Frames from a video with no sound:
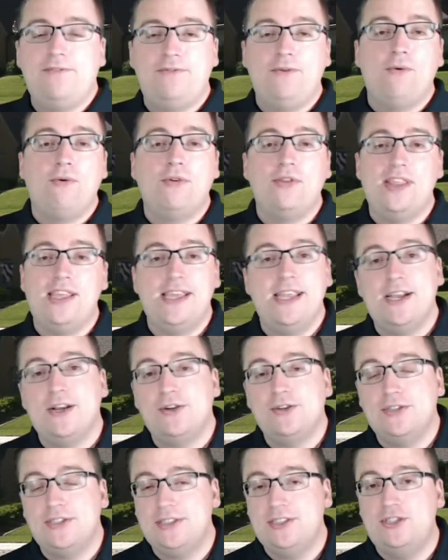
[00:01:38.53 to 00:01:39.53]
for the
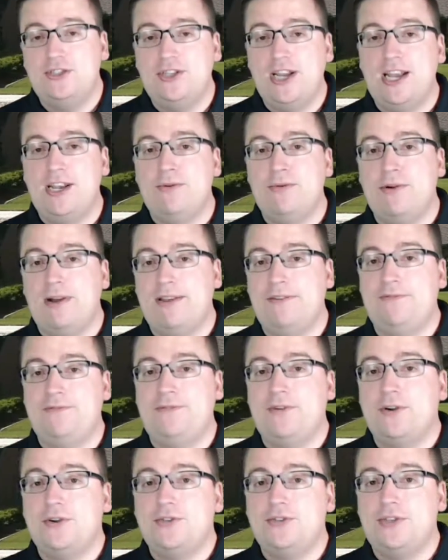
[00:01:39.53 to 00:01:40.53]
year since January
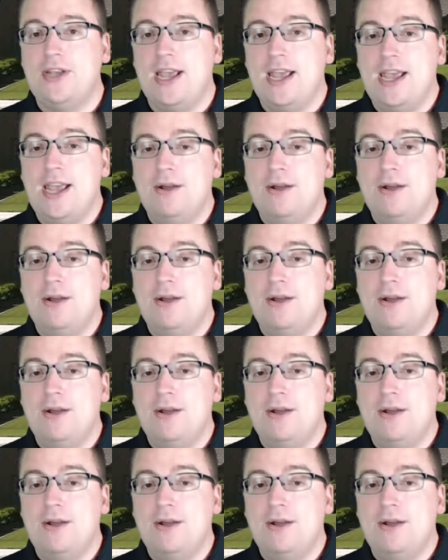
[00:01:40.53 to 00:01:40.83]
1st.